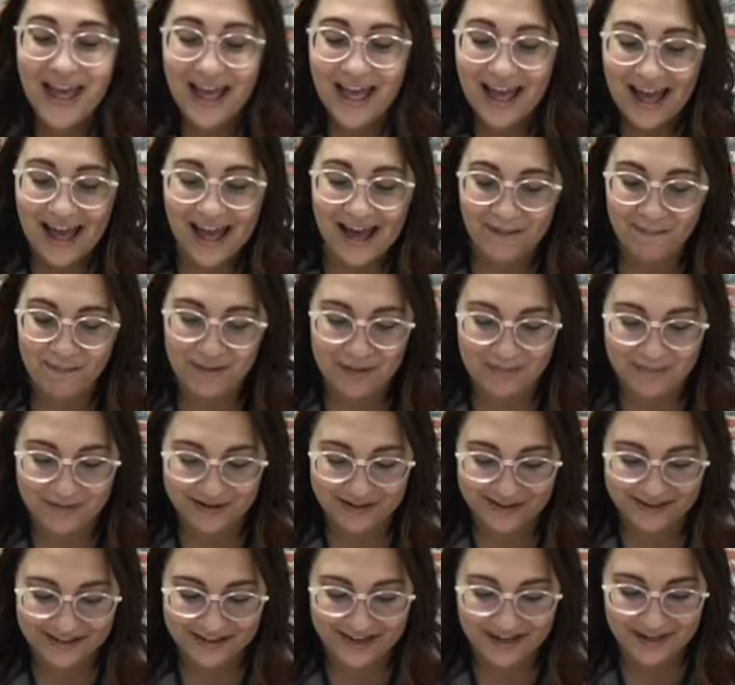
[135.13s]
Happy
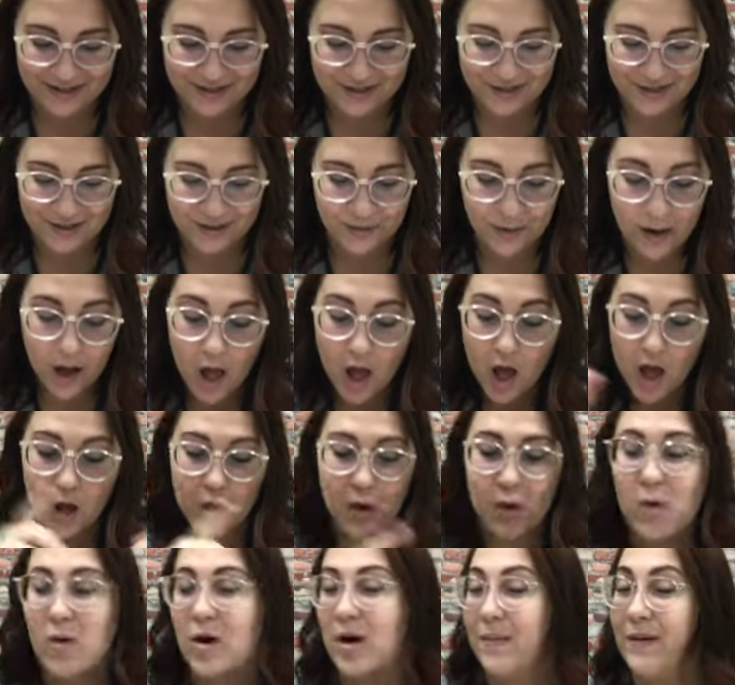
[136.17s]
birthday to
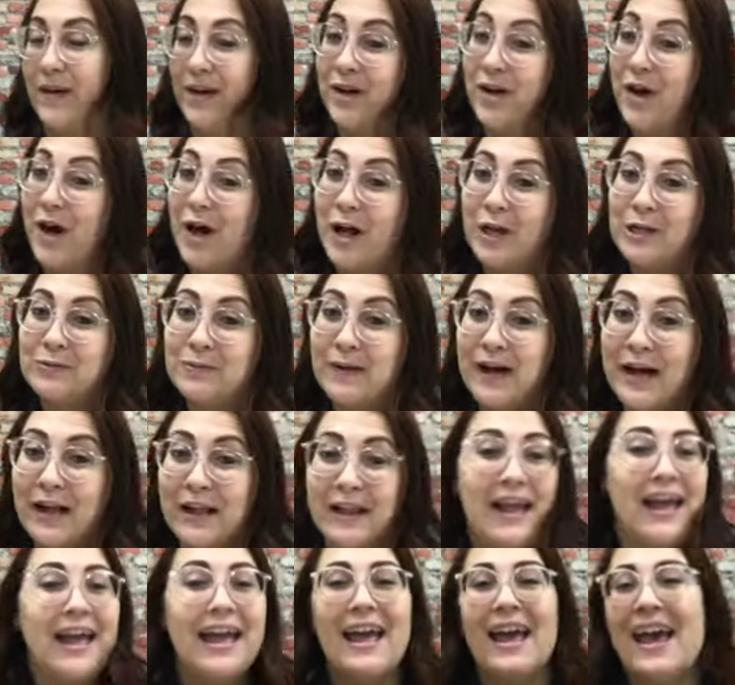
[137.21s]
Corbin Caldwell
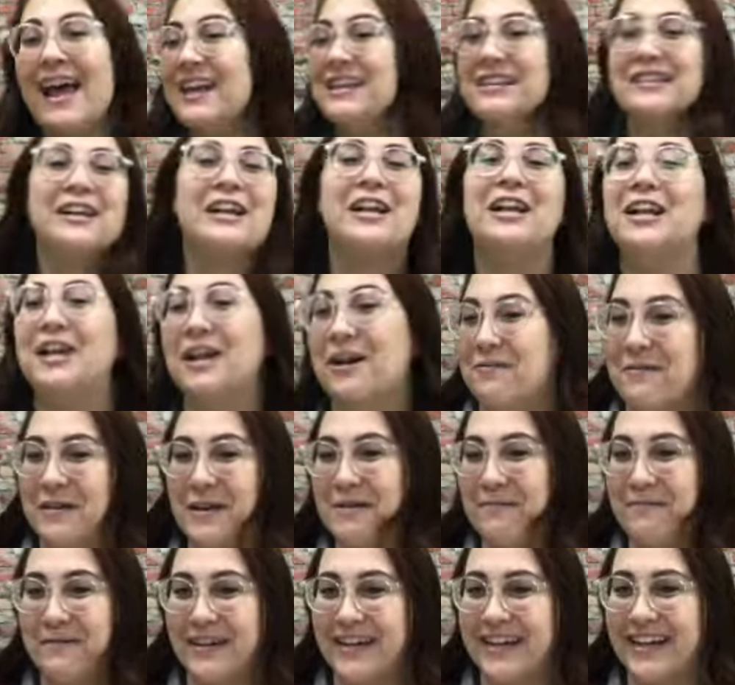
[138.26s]
and Chloe
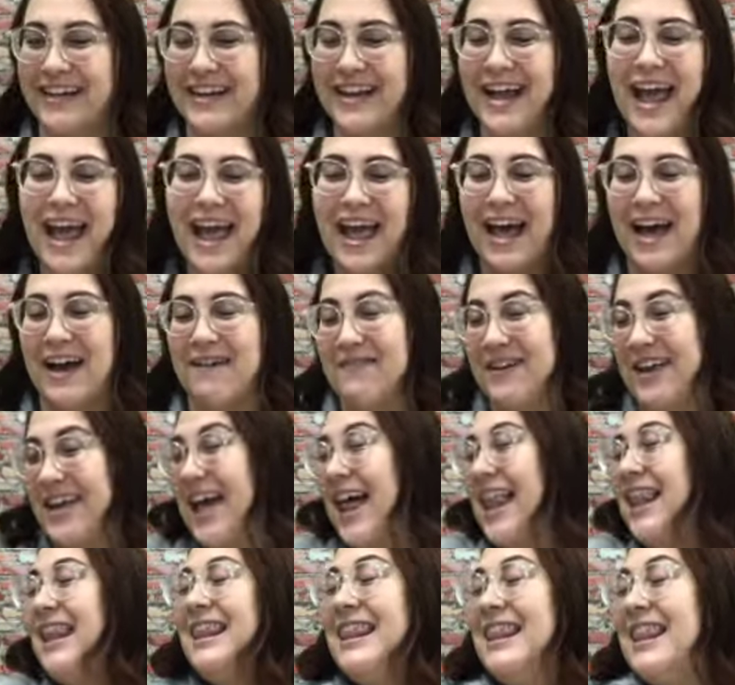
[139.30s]
Wood. Have a
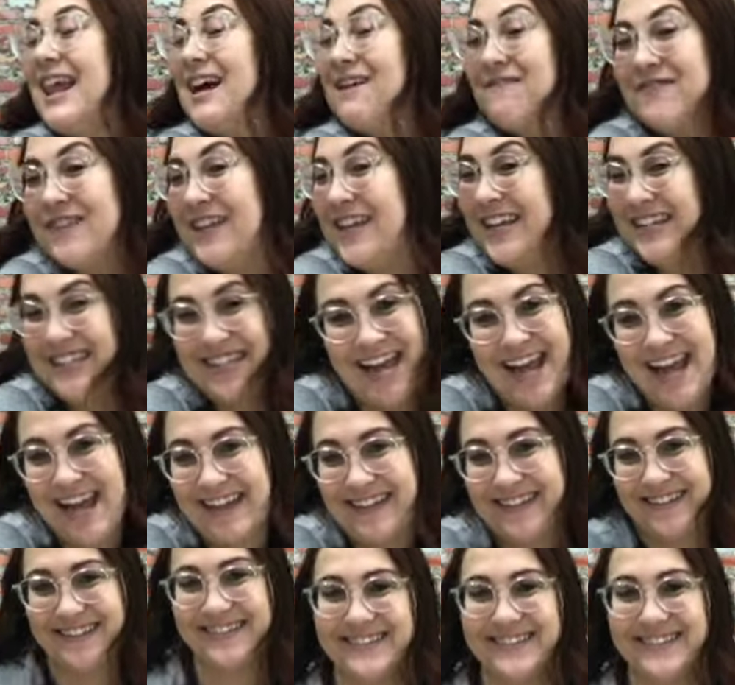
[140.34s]
lovely day.